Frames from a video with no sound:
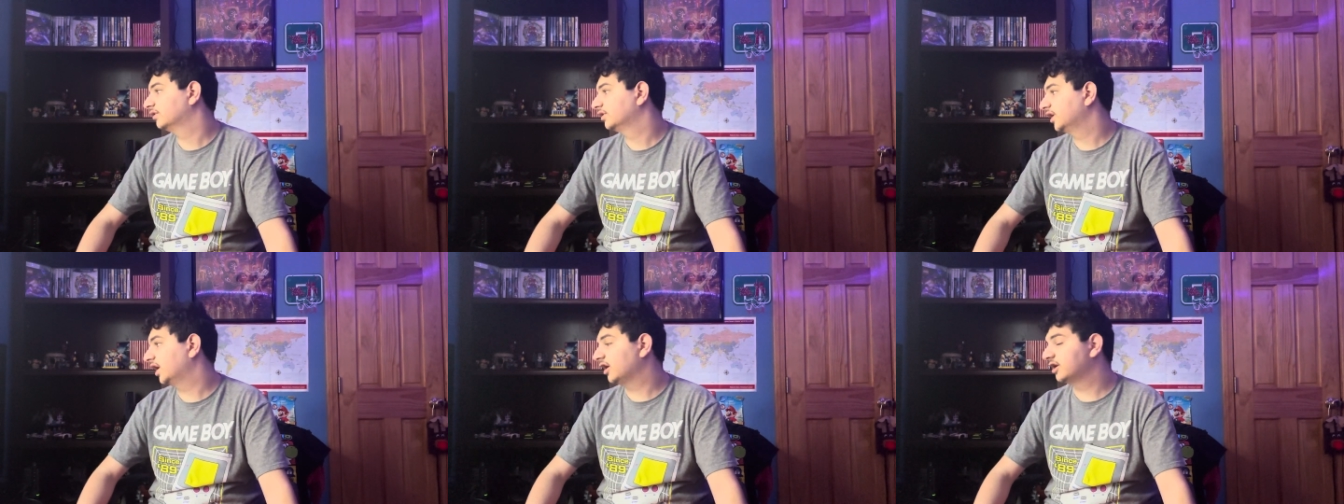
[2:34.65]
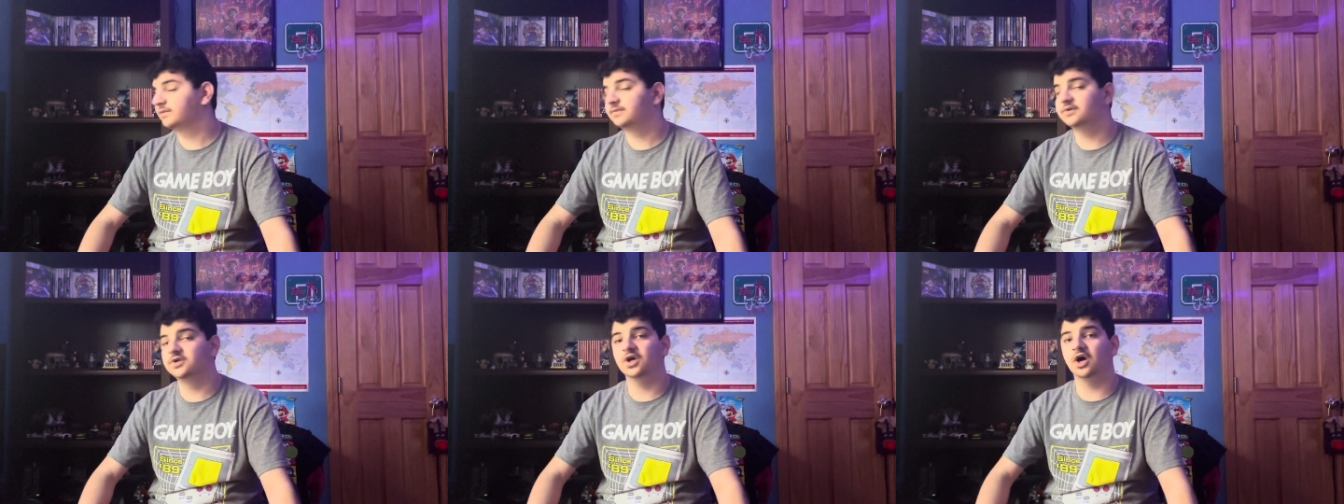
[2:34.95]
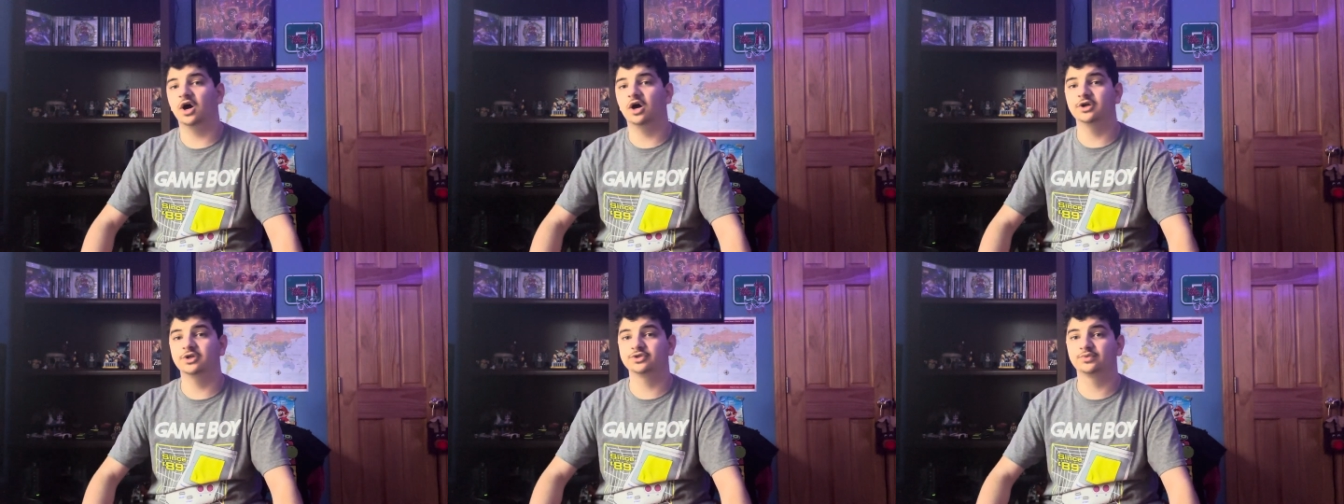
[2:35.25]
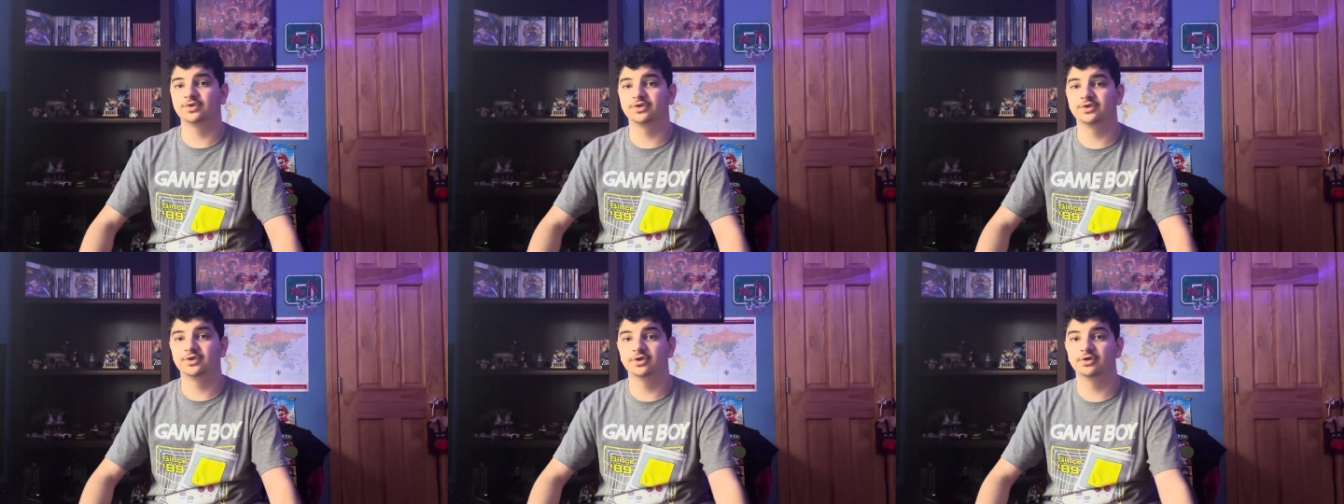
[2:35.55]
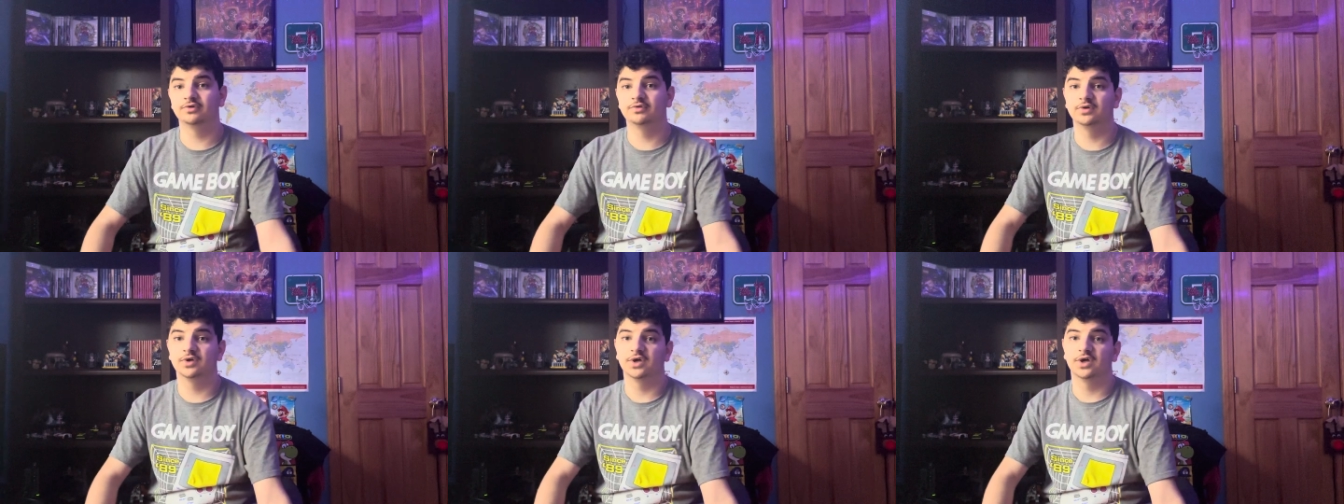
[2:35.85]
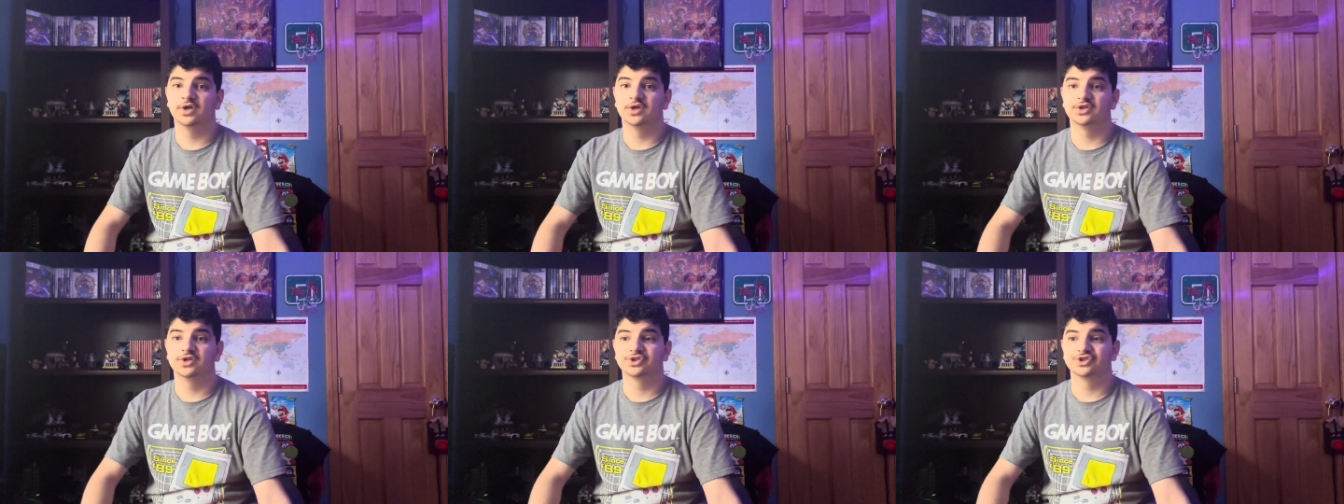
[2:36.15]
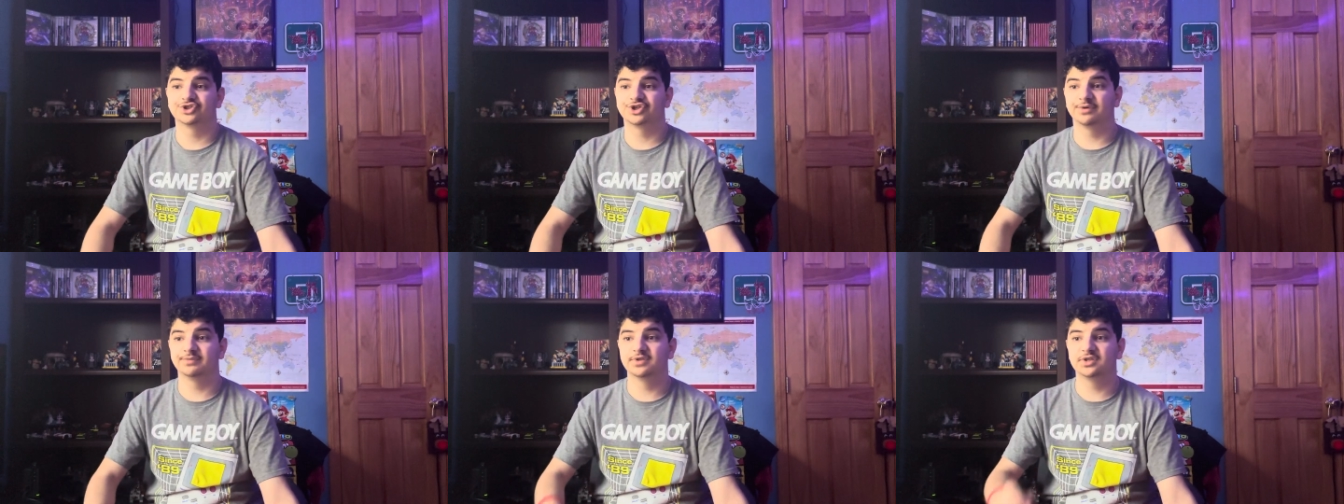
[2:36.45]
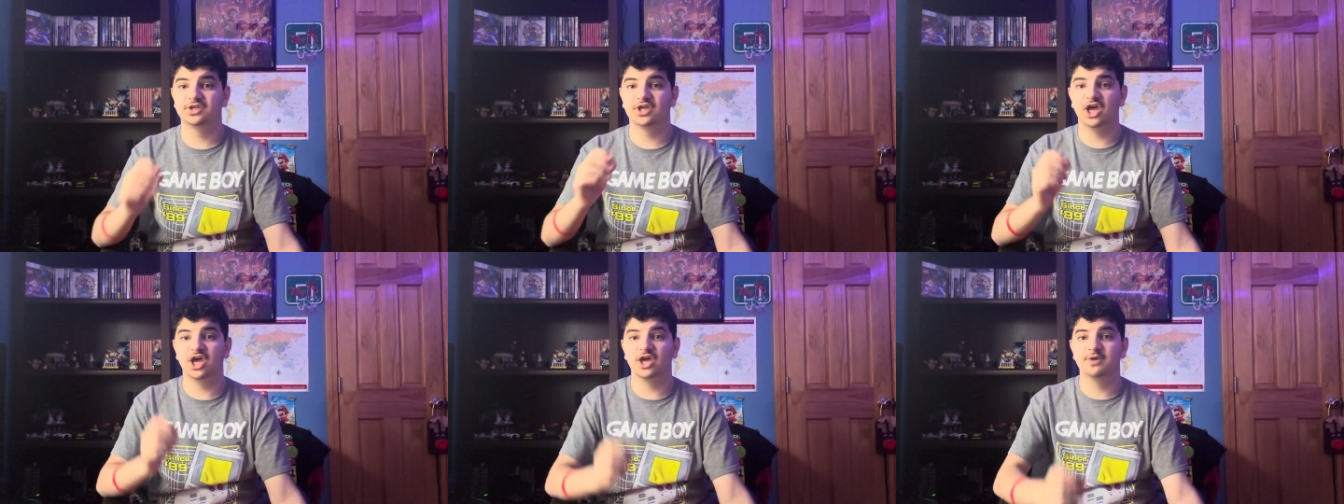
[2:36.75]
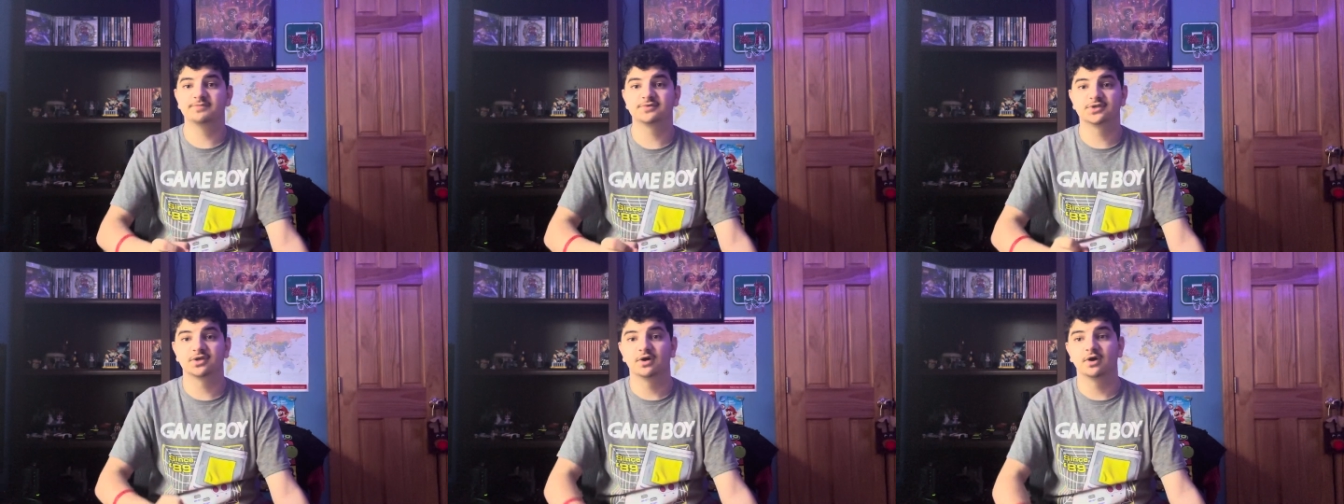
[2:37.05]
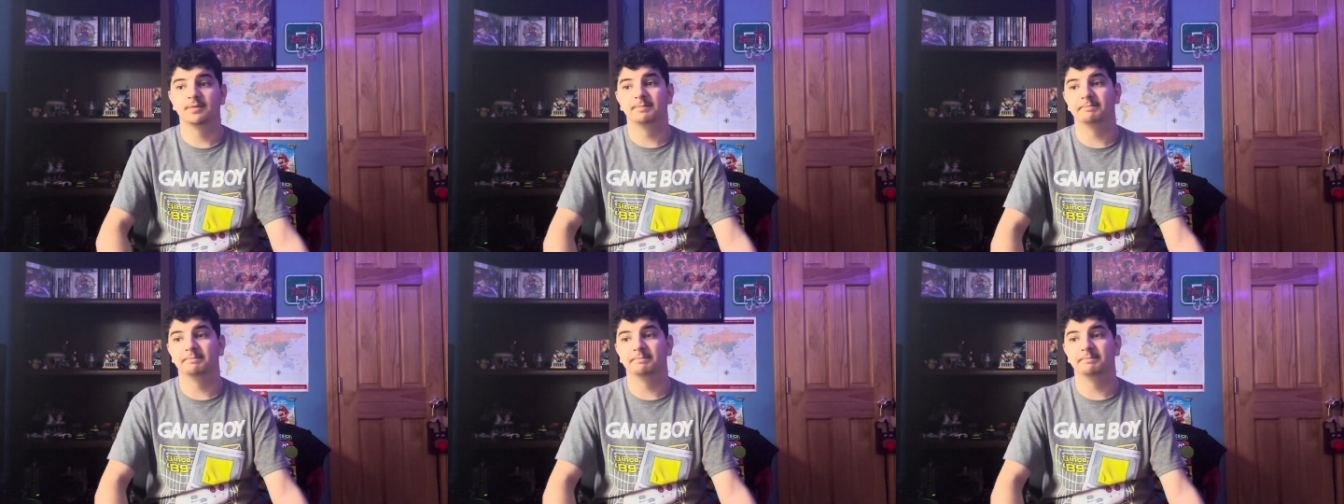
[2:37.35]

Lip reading: Now, to be honest with you, some of the games